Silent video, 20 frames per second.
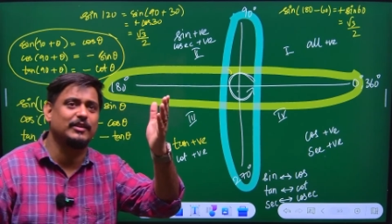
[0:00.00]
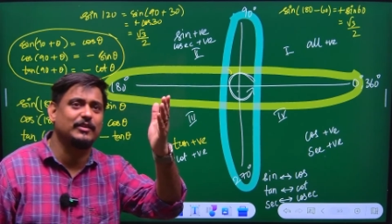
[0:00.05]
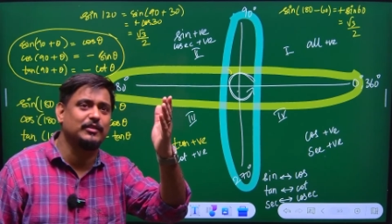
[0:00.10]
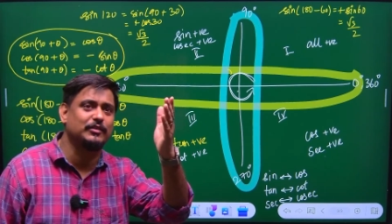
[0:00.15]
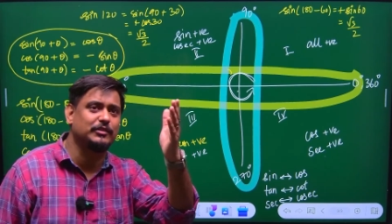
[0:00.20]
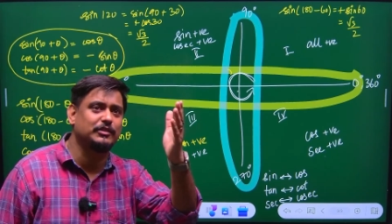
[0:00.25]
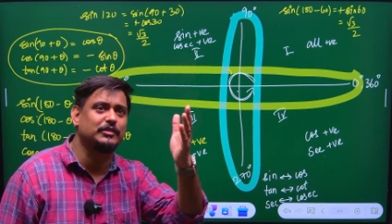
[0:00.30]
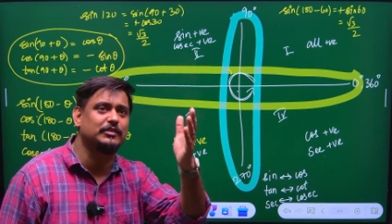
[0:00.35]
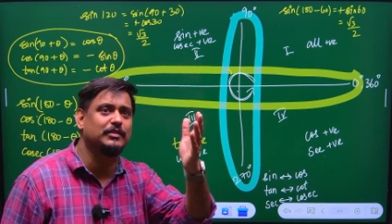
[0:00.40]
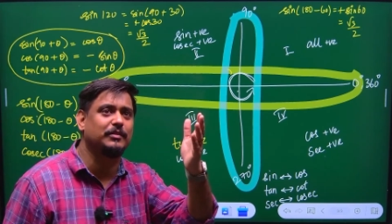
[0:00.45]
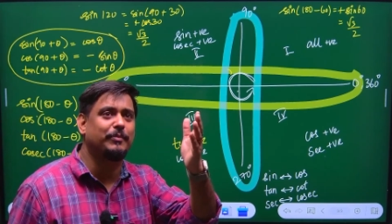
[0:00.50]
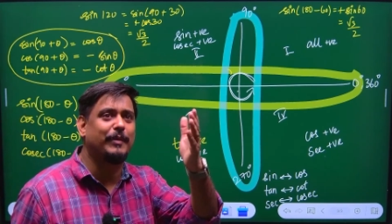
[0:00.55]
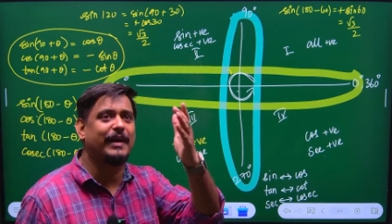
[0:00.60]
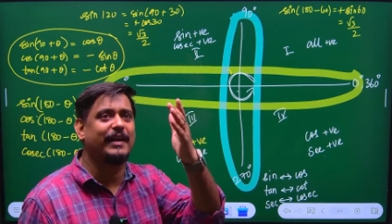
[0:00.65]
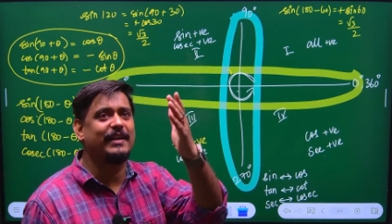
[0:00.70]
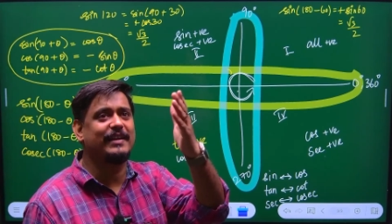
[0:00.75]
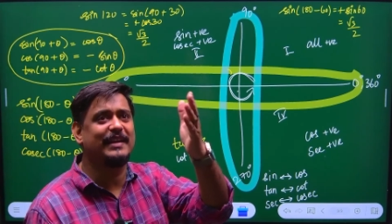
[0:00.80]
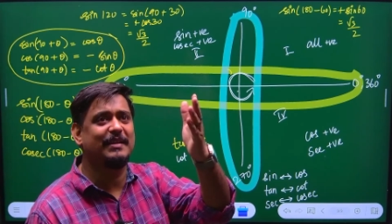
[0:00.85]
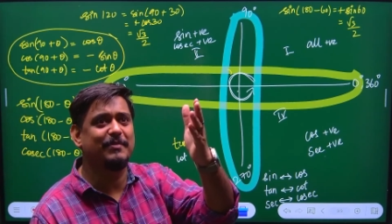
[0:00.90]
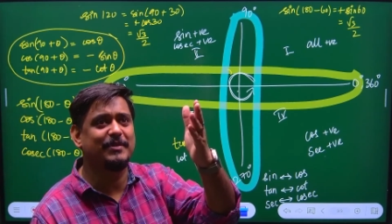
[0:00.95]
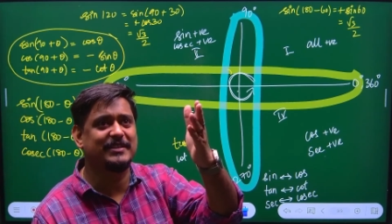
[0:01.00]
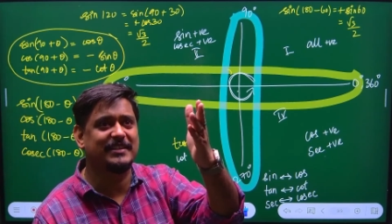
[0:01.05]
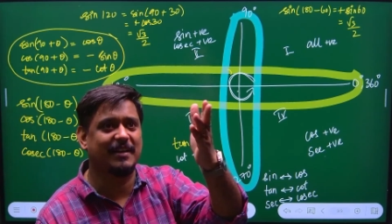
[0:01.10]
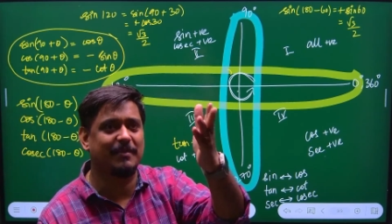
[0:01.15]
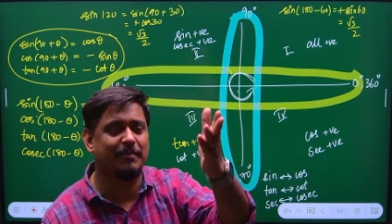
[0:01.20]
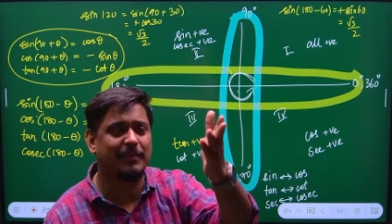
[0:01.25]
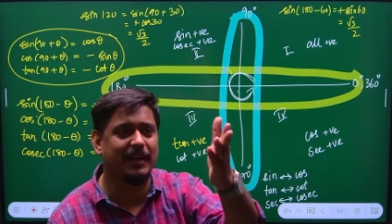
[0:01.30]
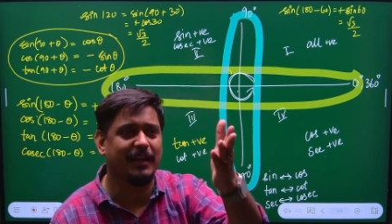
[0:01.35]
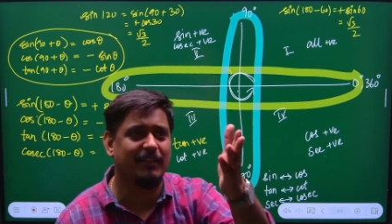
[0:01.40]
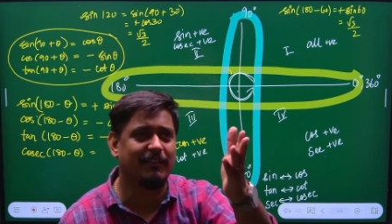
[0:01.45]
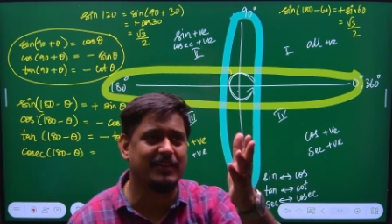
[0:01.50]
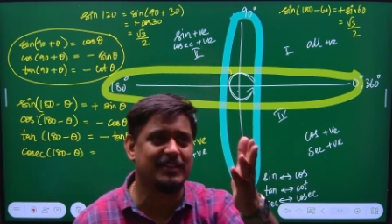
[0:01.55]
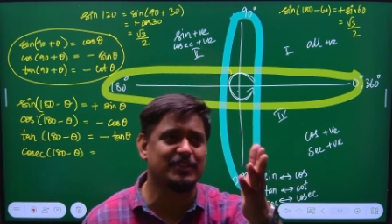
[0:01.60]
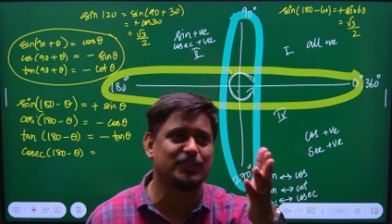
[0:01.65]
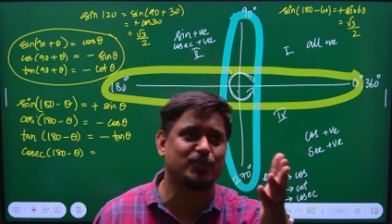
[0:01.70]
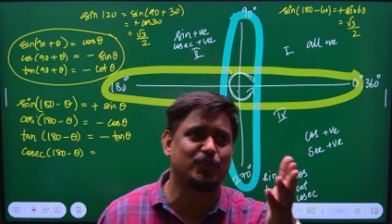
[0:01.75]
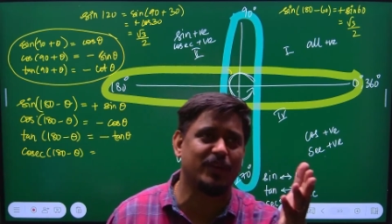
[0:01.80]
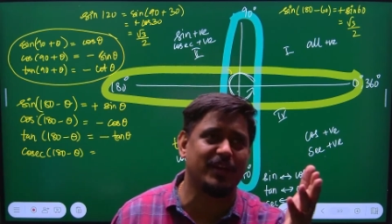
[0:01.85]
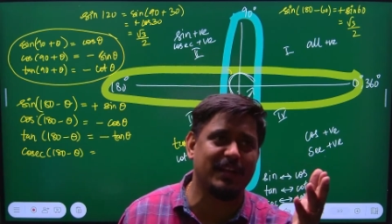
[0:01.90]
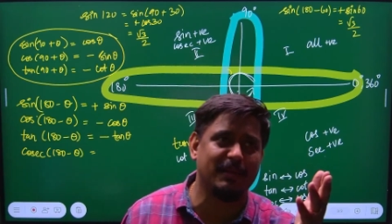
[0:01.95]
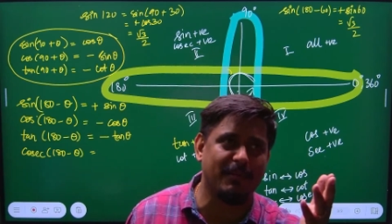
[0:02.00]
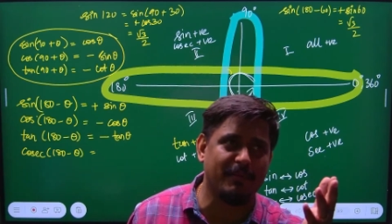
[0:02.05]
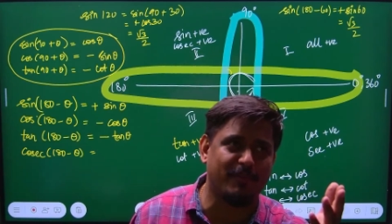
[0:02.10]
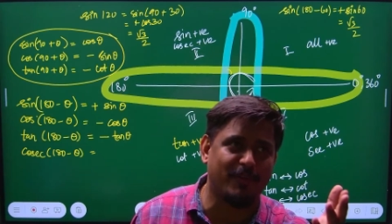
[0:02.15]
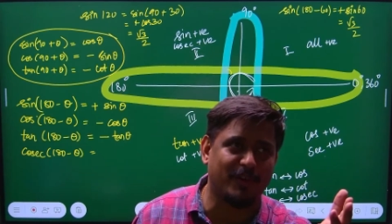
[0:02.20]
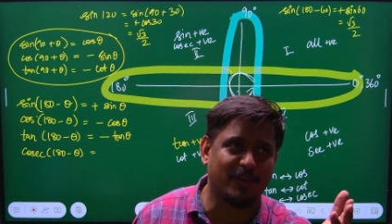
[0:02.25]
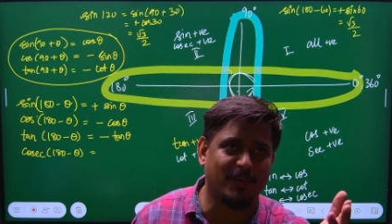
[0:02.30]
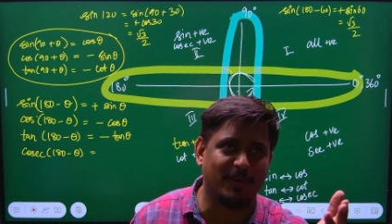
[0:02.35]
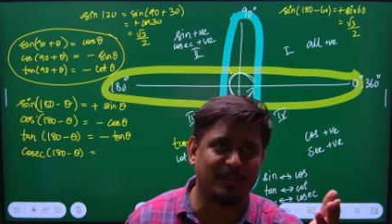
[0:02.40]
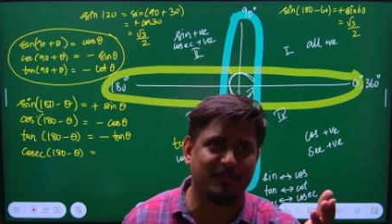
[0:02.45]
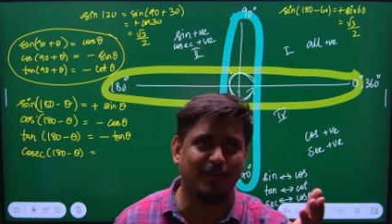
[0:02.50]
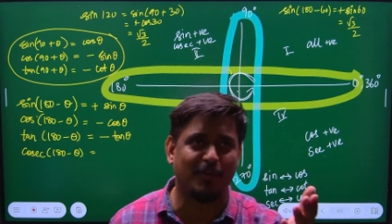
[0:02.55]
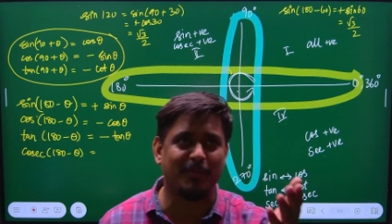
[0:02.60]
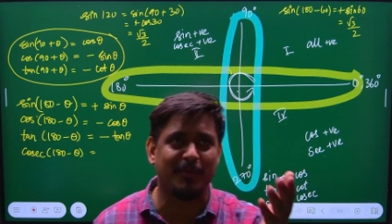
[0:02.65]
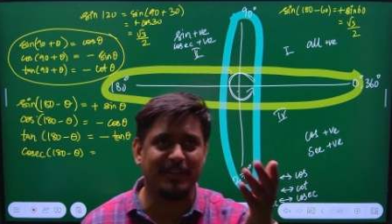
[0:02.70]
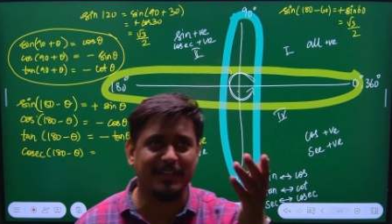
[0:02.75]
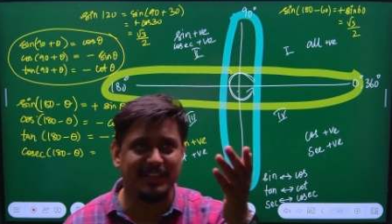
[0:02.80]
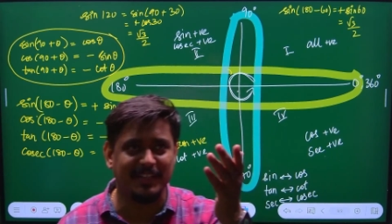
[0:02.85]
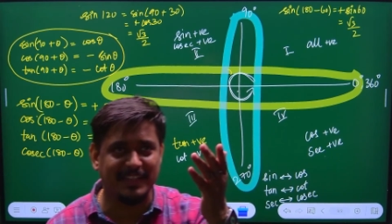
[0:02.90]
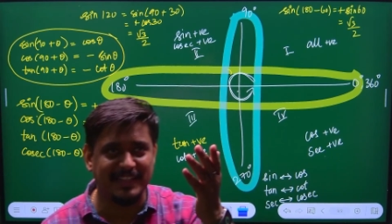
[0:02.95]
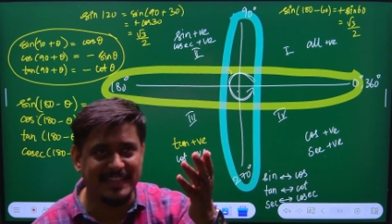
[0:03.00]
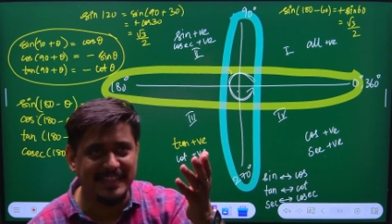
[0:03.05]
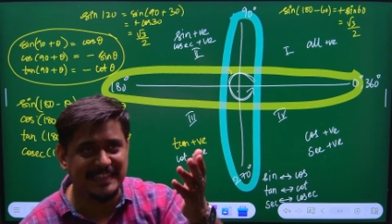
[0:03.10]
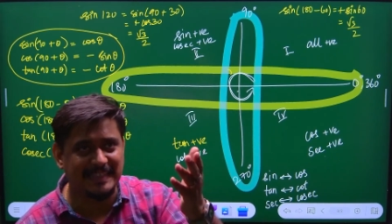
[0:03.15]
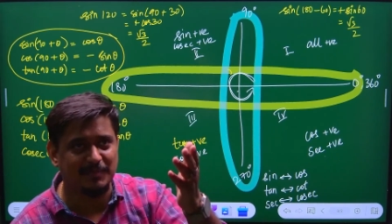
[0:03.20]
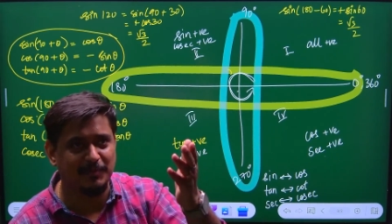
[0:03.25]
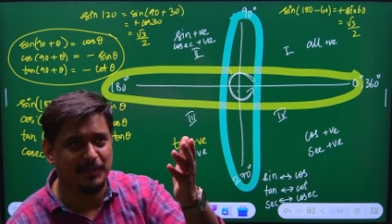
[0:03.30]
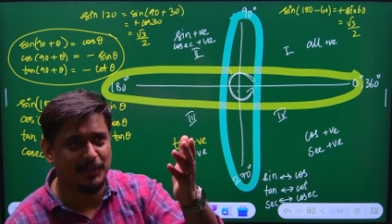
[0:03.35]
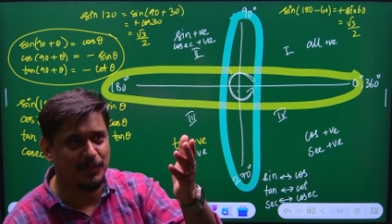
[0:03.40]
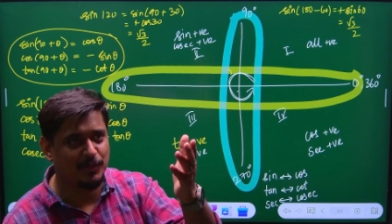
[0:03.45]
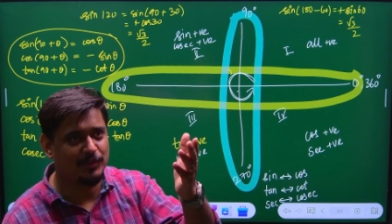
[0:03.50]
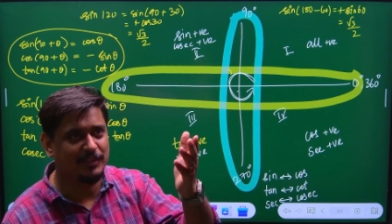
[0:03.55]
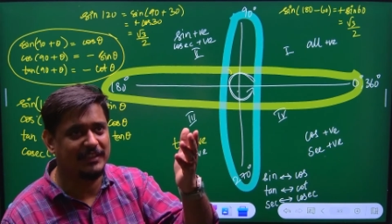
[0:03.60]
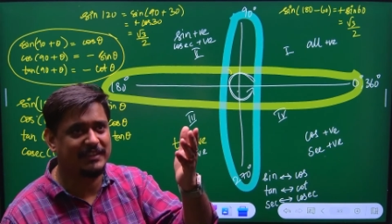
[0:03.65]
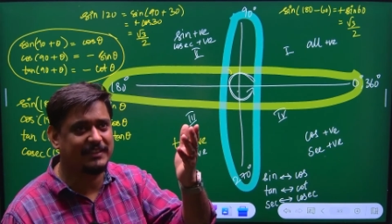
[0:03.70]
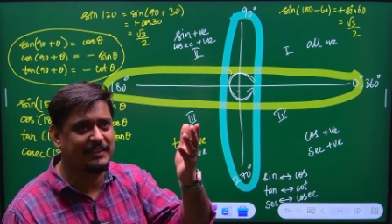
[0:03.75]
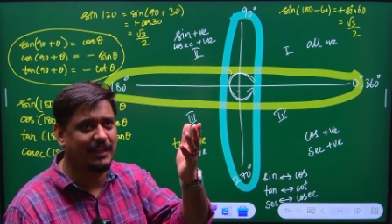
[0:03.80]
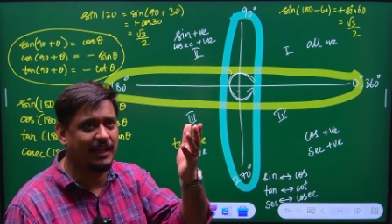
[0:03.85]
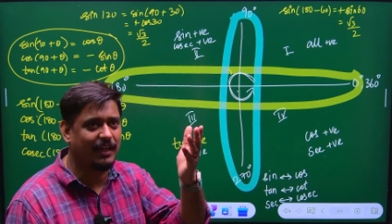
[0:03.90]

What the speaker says: the parent name is Ramya. What is the student name? I forgot. From D something, Ditya.